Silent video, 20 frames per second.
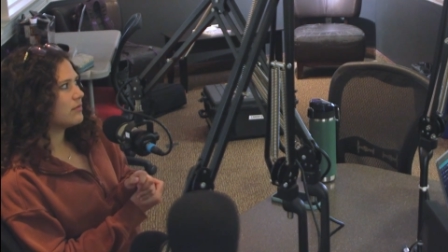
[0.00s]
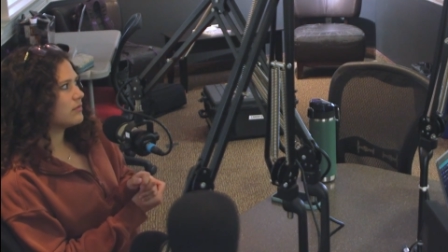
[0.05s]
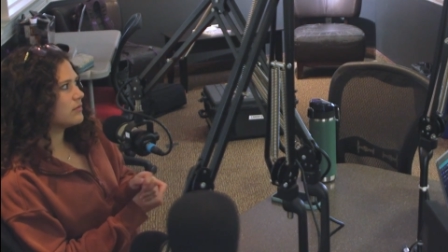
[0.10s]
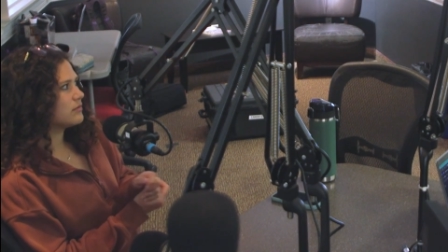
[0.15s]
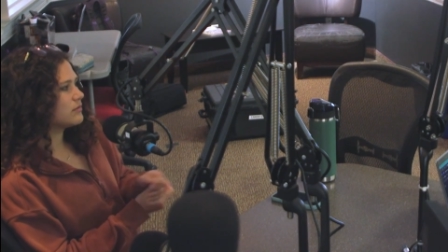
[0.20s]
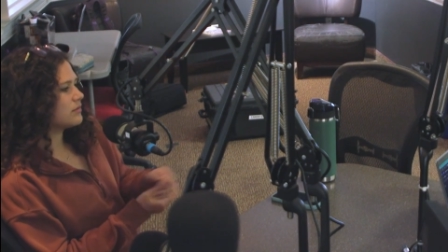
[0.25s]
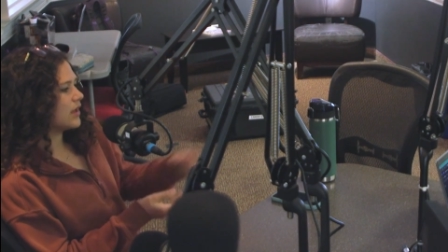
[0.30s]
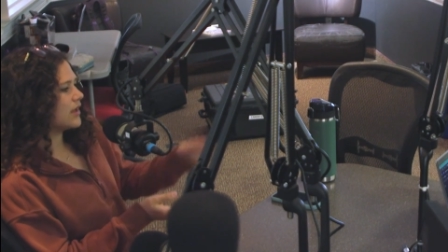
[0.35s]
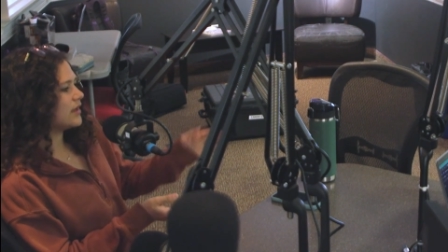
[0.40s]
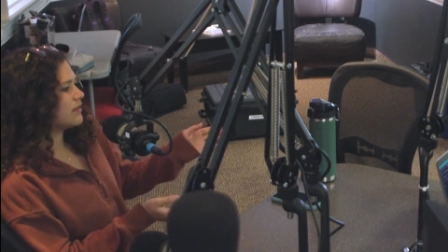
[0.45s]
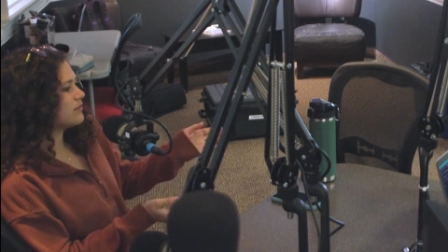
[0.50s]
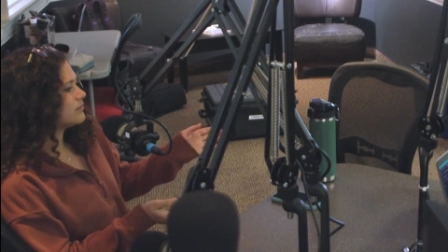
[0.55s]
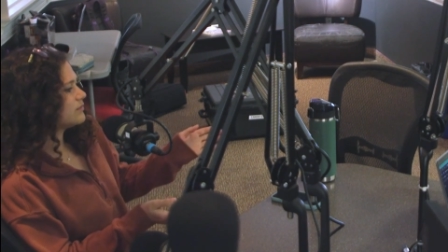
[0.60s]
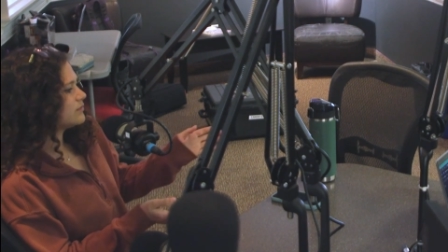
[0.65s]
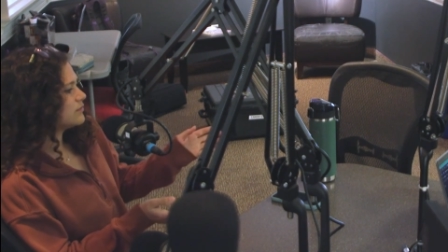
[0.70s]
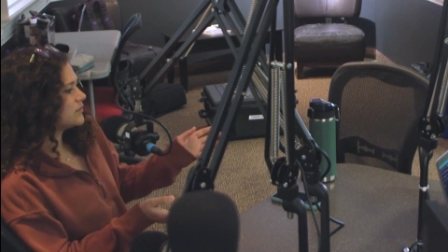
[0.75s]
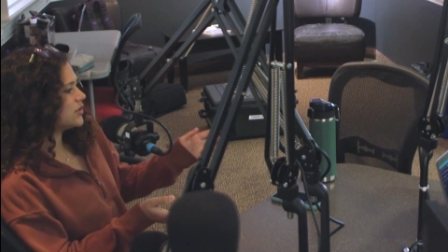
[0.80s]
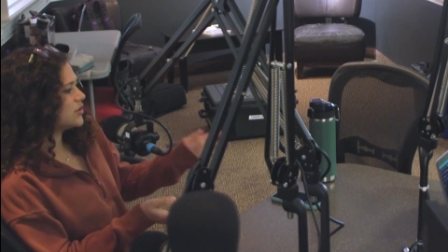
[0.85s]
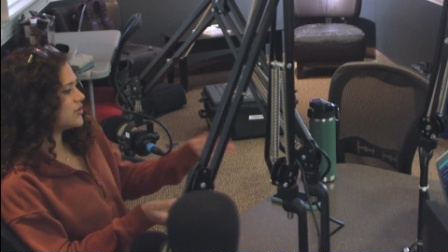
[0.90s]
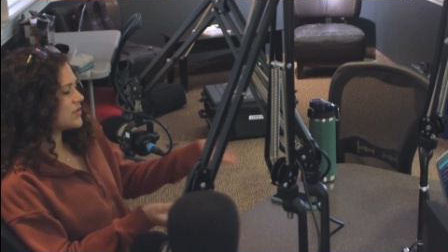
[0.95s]
like
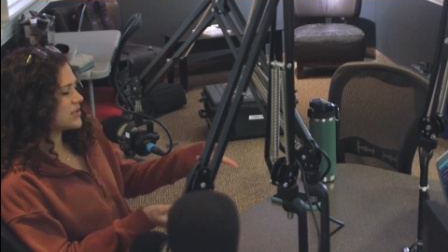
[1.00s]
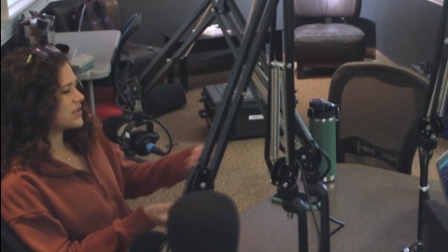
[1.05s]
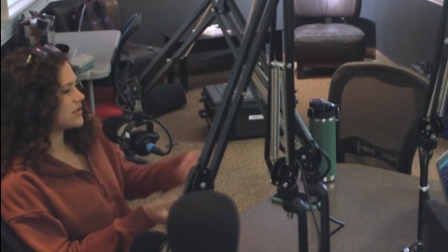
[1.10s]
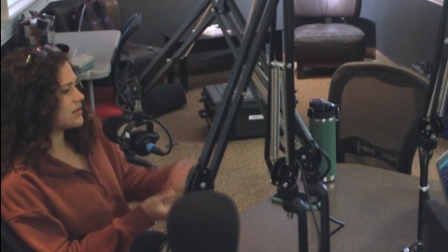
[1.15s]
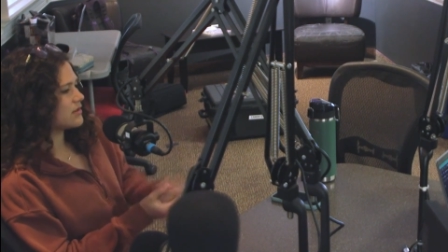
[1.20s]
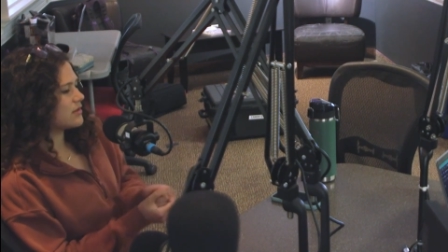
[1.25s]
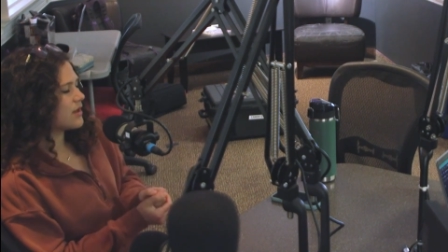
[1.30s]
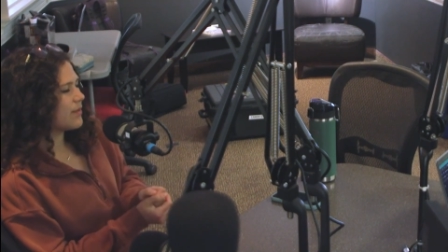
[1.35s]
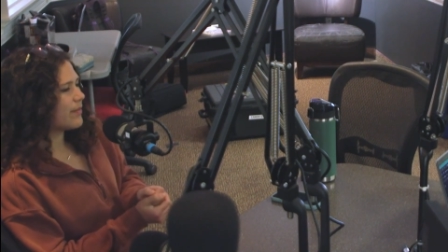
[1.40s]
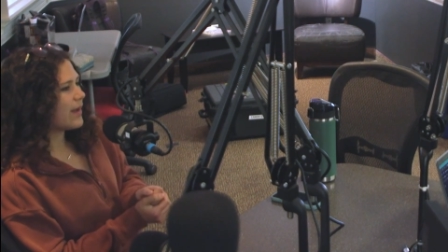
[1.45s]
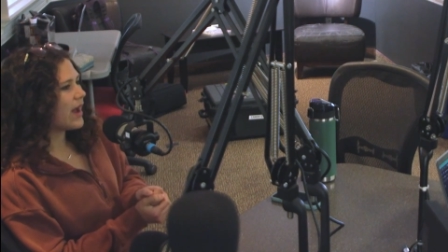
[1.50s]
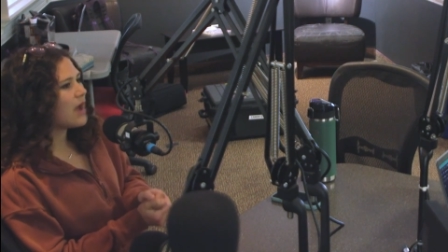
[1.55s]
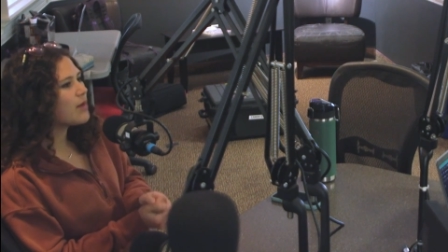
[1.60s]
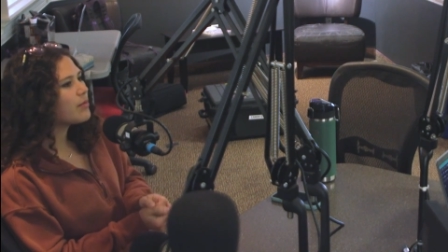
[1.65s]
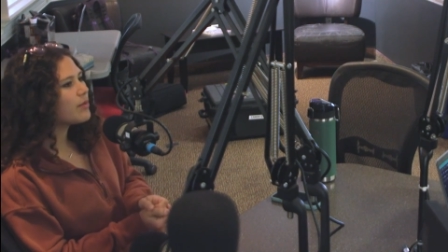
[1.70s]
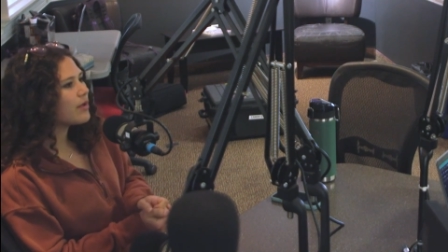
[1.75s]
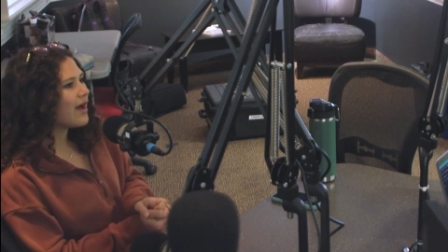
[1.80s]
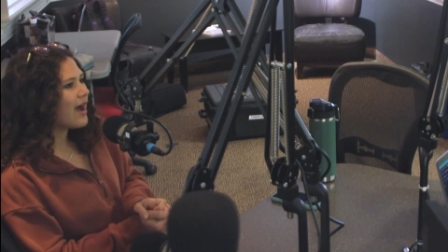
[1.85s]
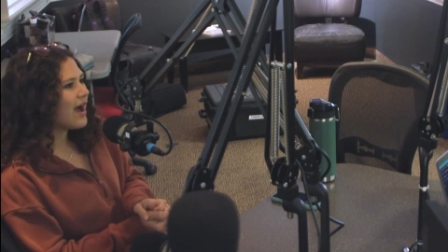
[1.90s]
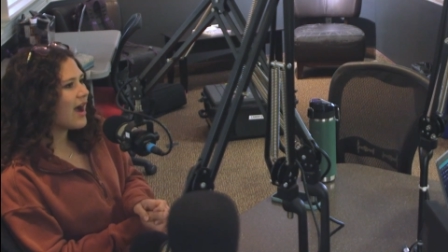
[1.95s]
using the
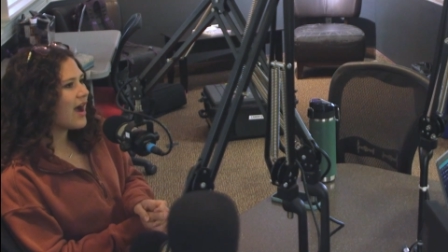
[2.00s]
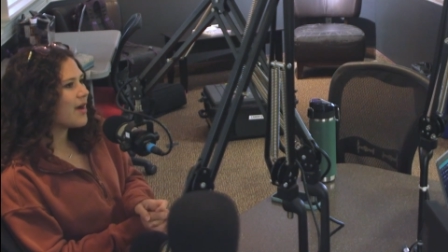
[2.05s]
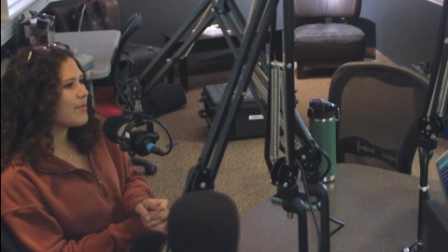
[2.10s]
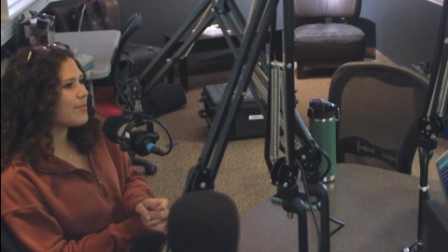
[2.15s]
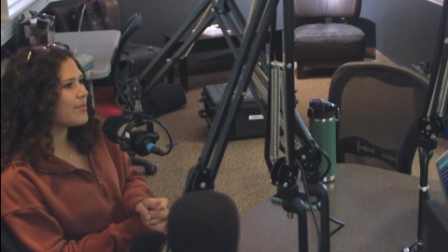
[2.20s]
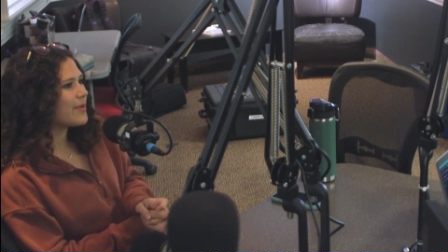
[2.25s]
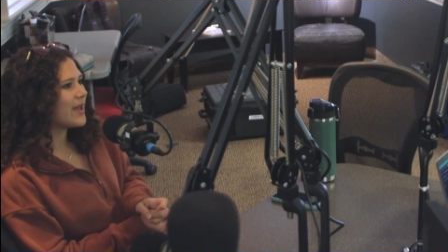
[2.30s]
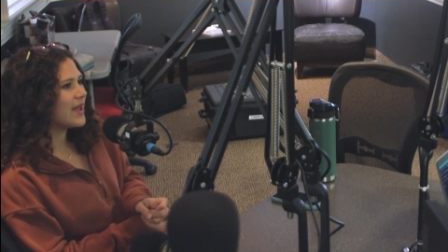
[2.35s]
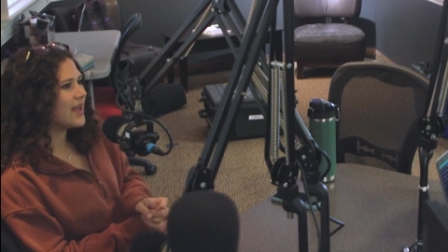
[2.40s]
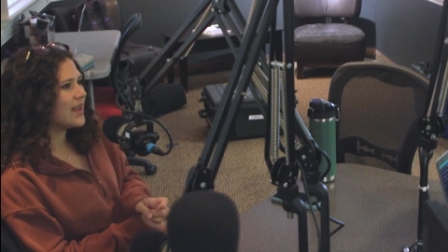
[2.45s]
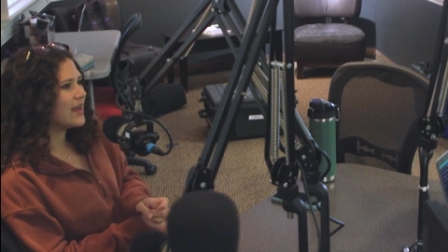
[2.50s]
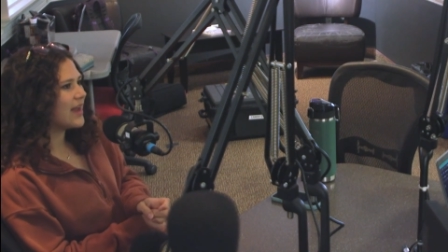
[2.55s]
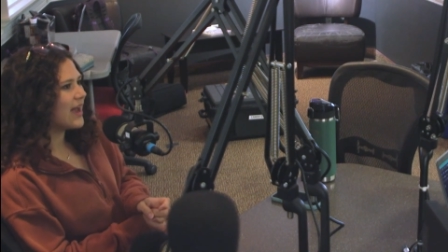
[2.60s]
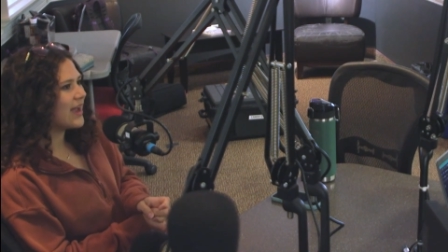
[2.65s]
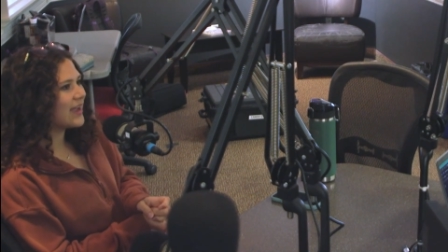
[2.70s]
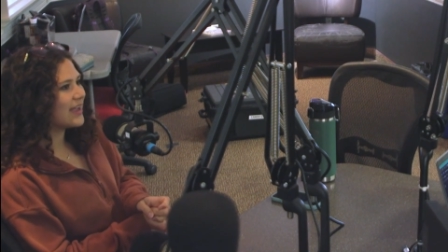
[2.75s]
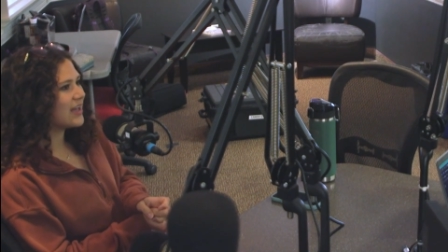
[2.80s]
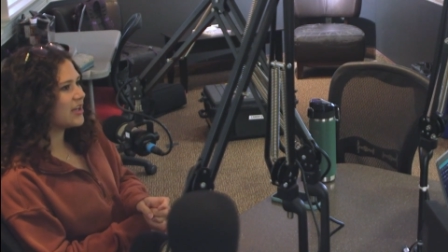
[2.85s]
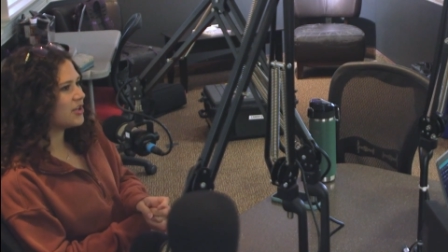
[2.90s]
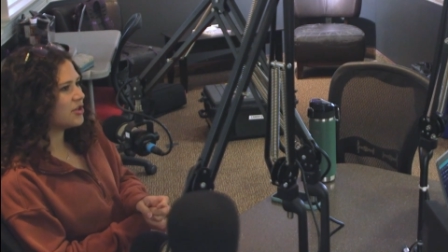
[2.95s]
Bible app, and
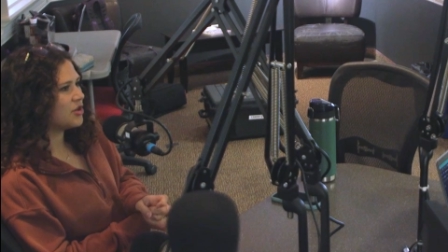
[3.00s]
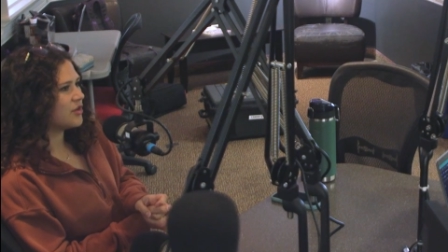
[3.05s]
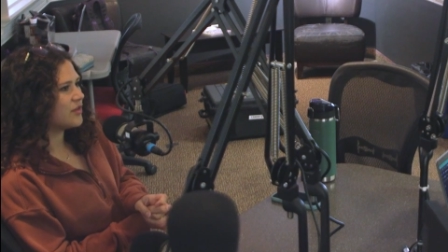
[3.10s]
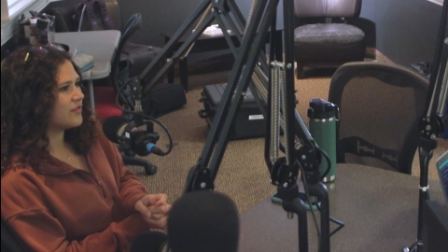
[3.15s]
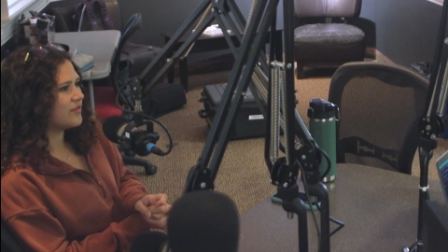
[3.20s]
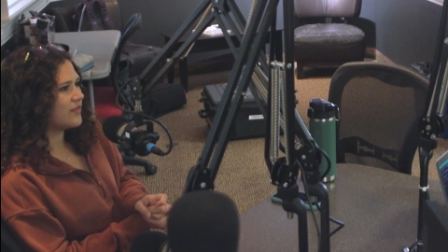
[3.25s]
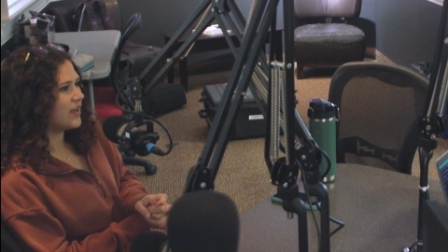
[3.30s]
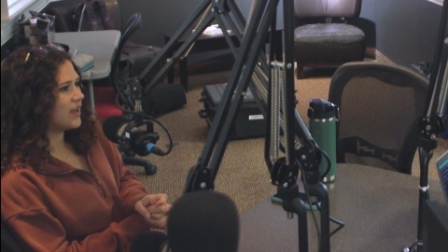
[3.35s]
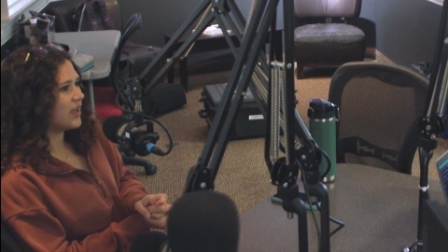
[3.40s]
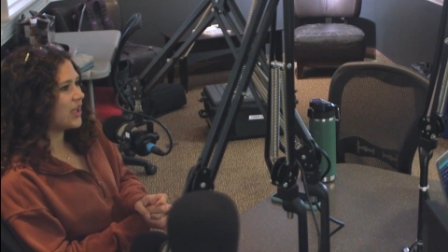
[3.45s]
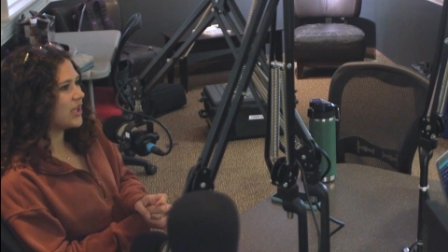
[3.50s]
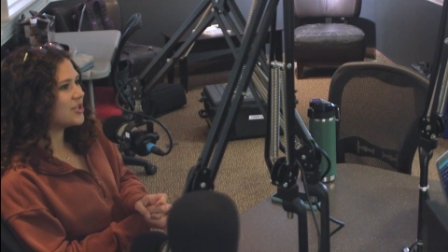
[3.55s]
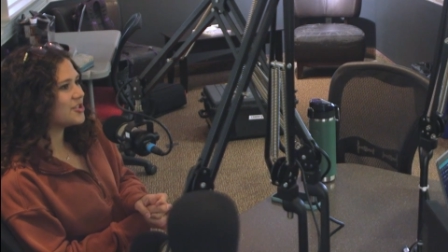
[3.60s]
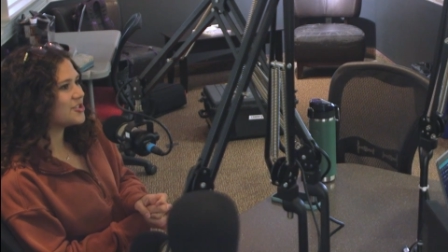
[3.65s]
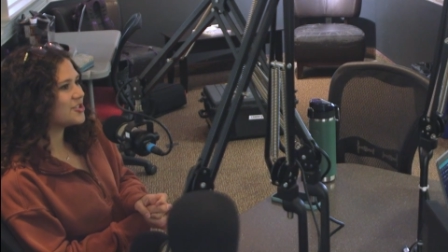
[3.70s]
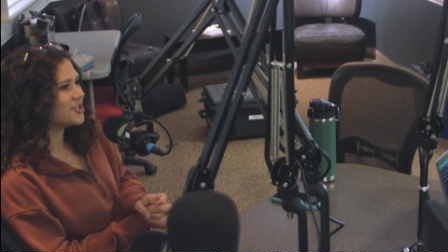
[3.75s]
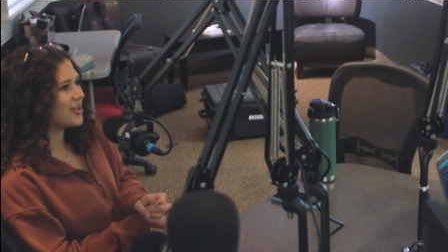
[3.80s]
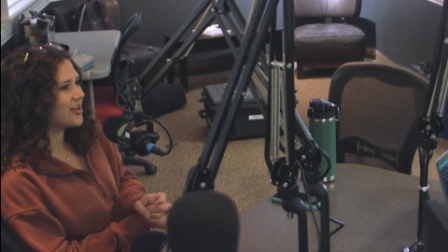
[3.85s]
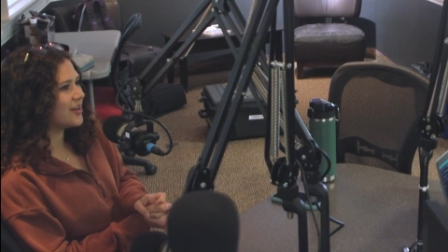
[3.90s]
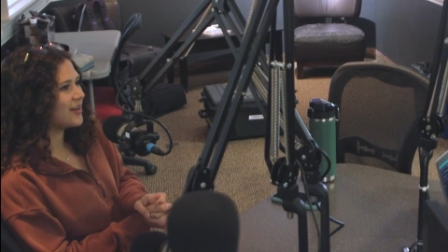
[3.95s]
I get a
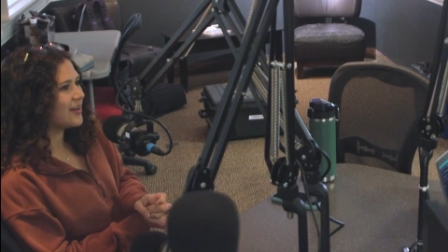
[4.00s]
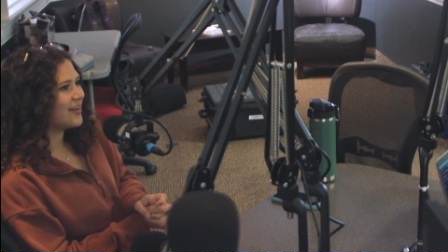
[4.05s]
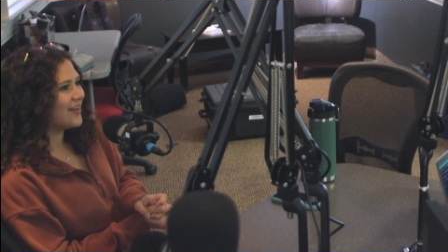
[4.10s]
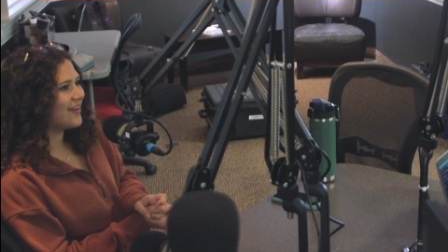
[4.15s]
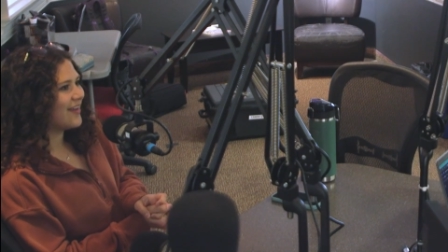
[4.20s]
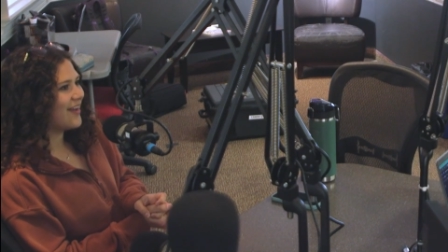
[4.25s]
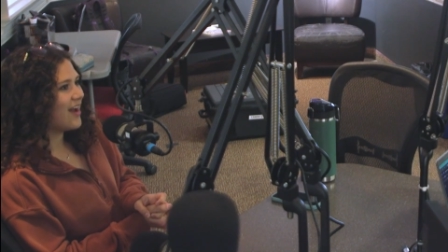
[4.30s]
notification,